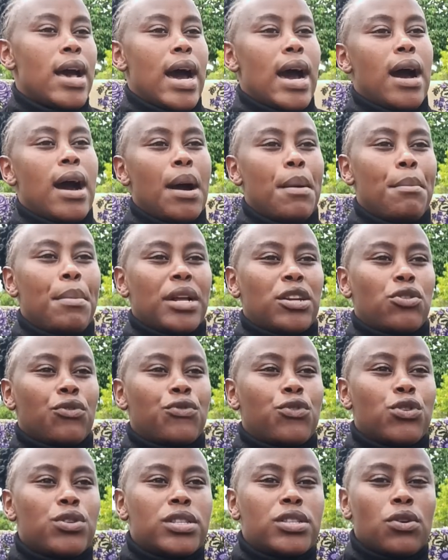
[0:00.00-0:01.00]
But
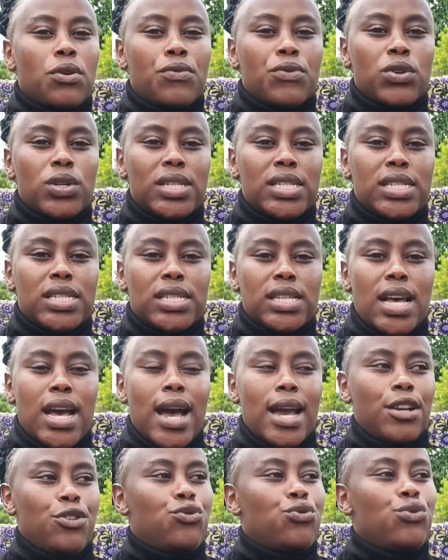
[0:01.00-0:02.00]
of course,
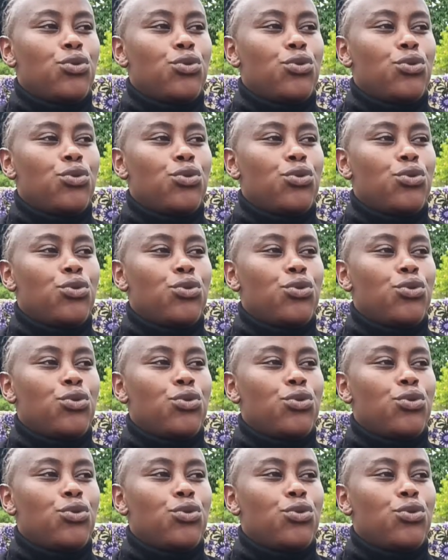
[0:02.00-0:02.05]
I